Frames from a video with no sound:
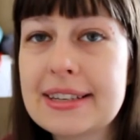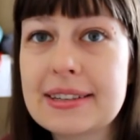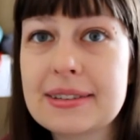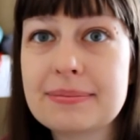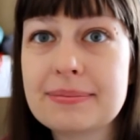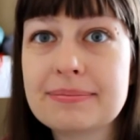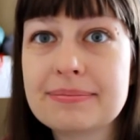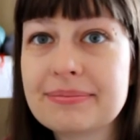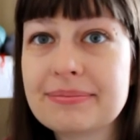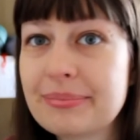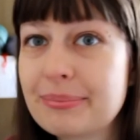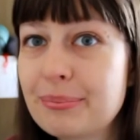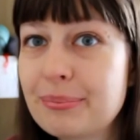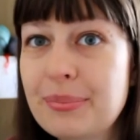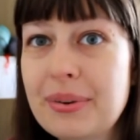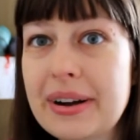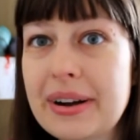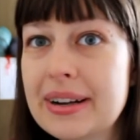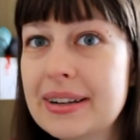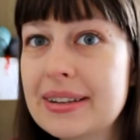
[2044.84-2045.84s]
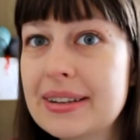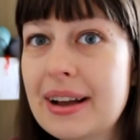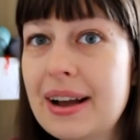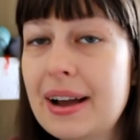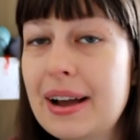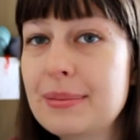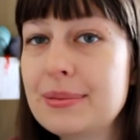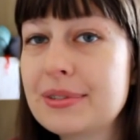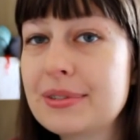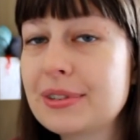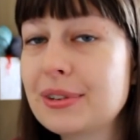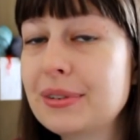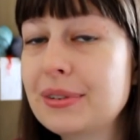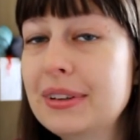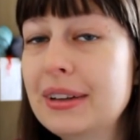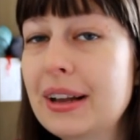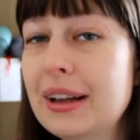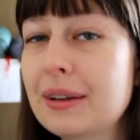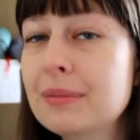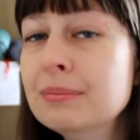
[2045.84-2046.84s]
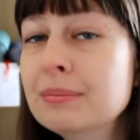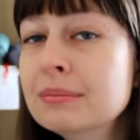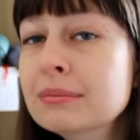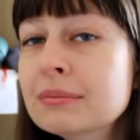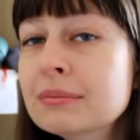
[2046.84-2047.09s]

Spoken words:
it, but I'm totally like,